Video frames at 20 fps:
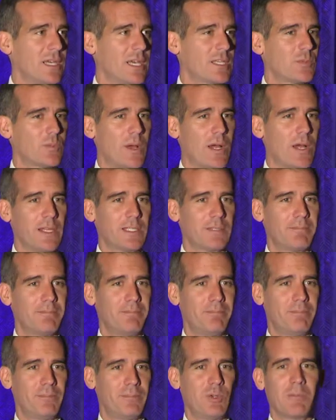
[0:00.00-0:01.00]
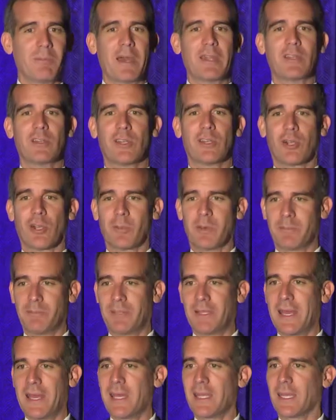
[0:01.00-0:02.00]
as well as doing better
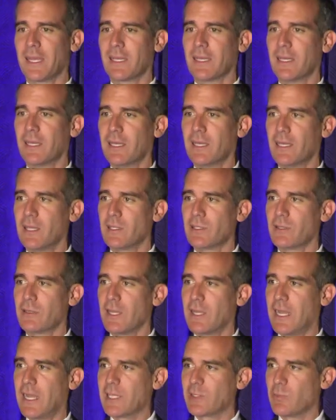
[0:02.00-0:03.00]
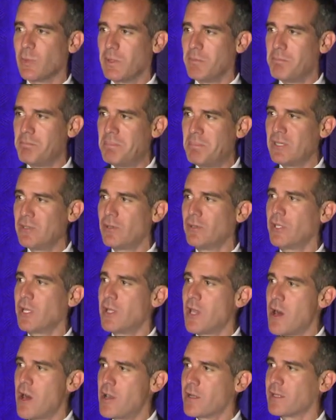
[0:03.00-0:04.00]
urban planning, so that as we build
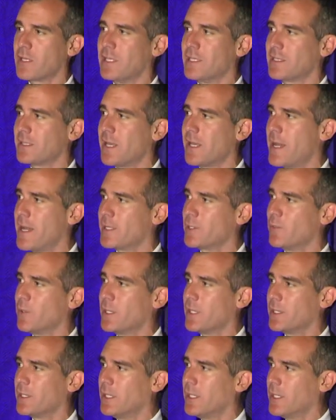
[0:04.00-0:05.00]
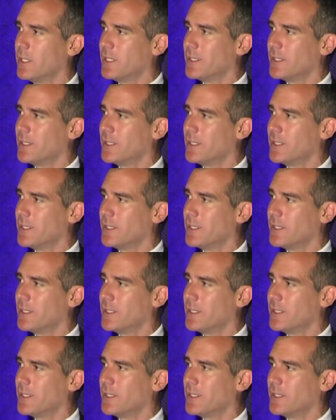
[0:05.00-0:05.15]
along these lines, we can